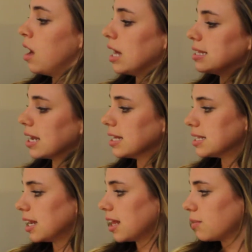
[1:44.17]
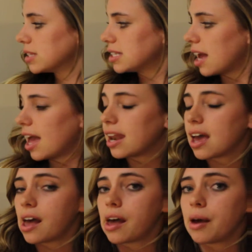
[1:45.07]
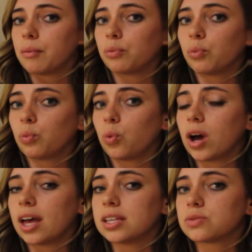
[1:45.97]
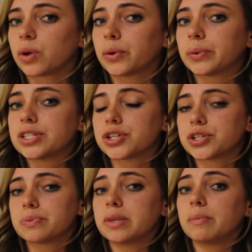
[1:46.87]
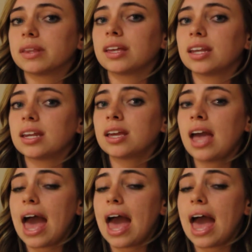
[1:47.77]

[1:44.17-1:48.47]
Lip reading: A second study that was done was where researchers manipulated